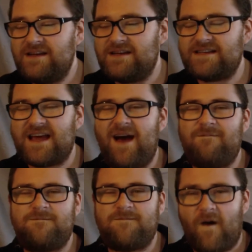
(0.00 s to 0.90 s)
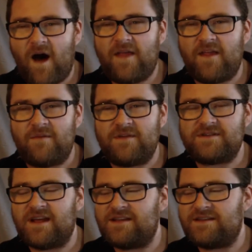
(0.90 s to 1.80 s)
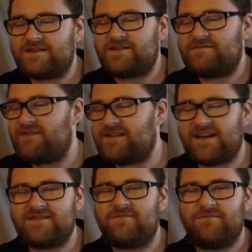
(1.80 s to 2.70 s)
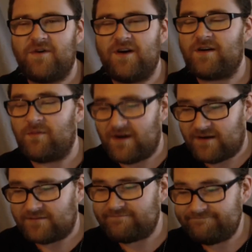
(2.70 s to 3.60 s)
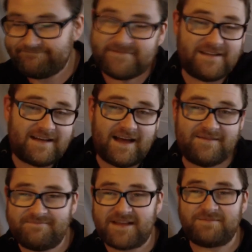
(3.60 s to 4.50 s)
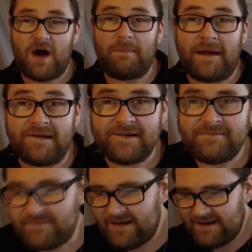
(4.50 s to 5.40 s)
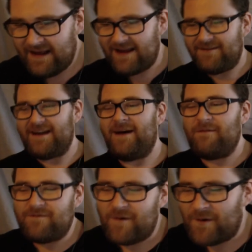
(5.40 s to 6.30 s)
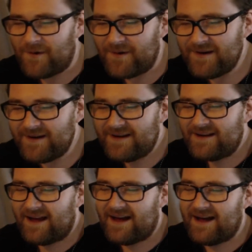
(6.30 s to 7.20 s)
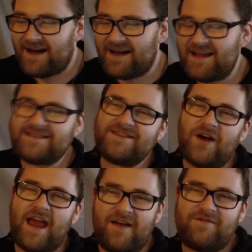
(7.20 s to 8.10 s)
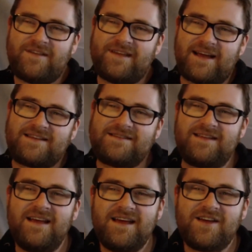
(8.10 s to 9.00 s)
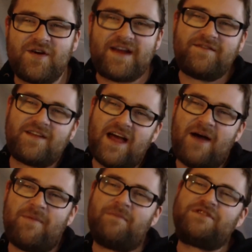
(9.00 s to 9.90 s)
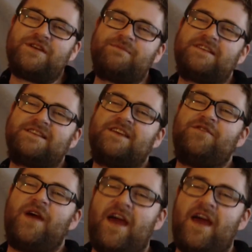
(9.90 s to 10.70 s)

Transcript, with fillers: you just can't find them. It doesn't work well. Okay, that's my opinion. Anyway, number four, it's not everything. Creative Cloud membership doesn't give you